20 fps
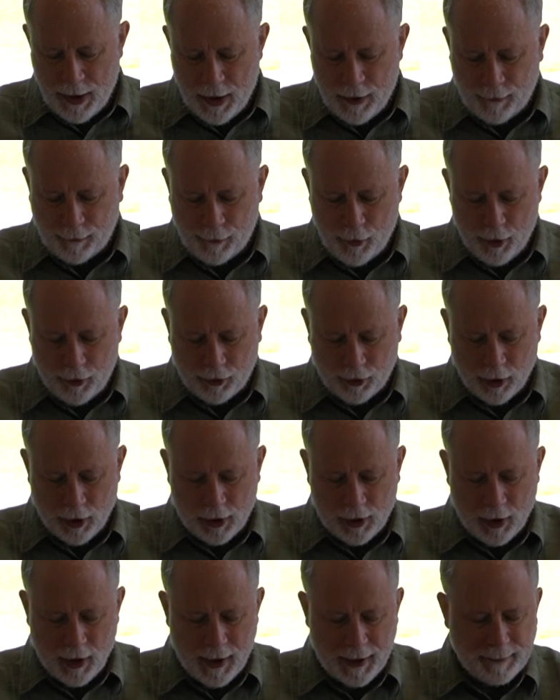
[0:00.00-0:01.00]
these fruits
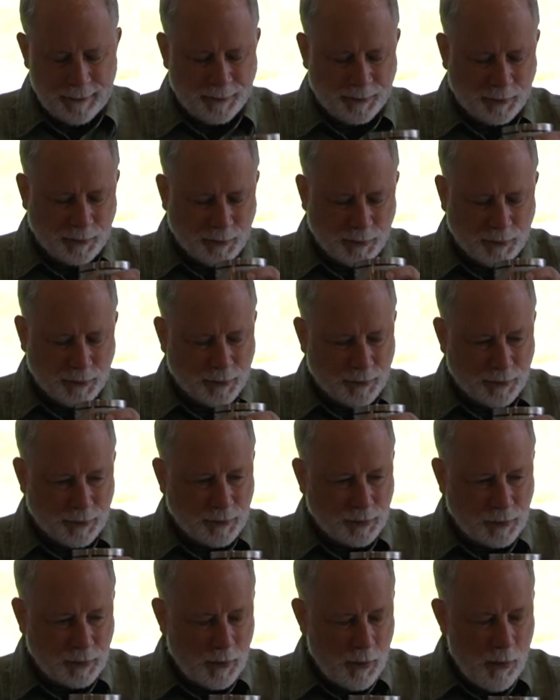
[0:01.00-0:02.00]
look like?
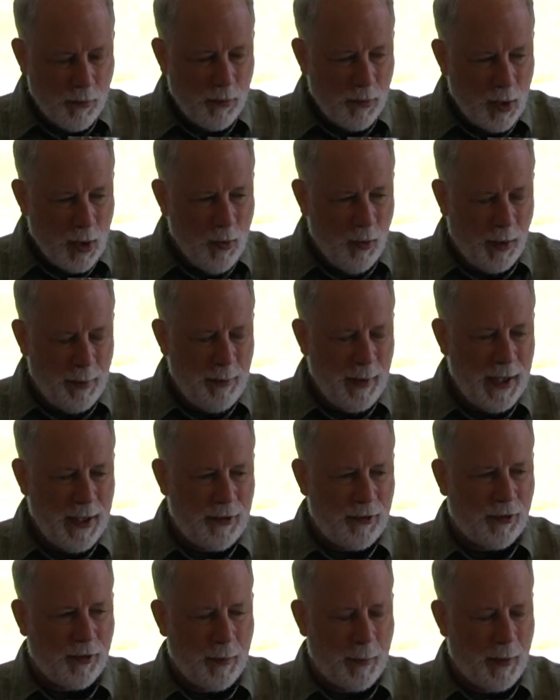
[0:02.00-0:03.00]
What
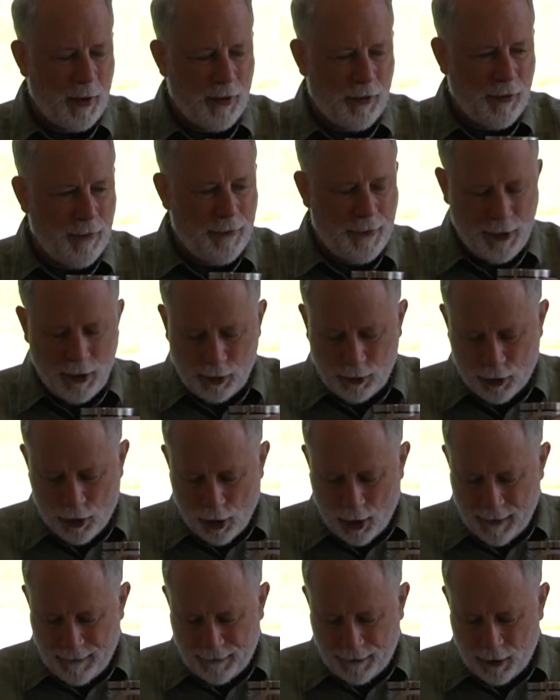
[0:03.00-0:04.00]
makes a person feel
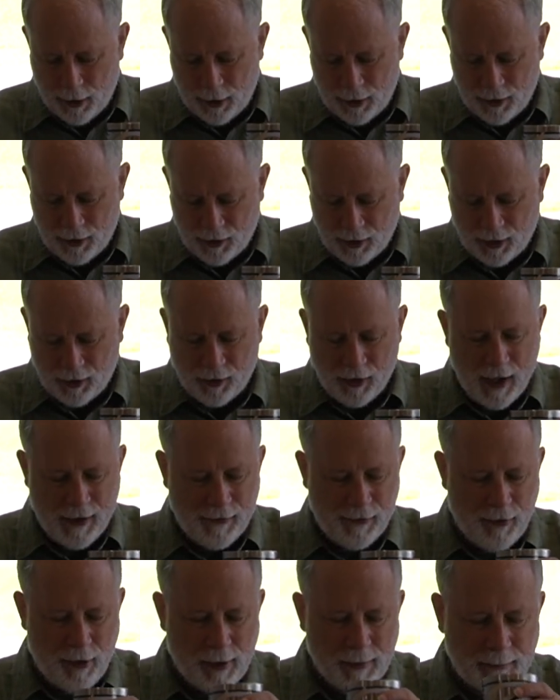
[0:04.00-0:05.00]
joyful and
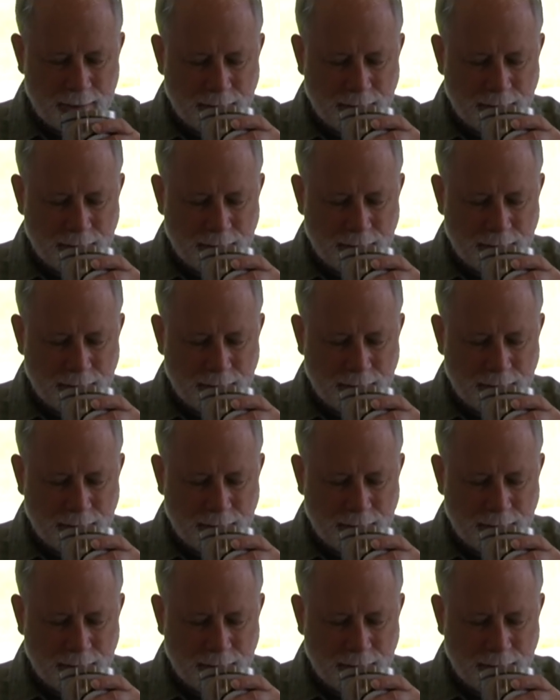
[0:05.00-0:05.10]
successful?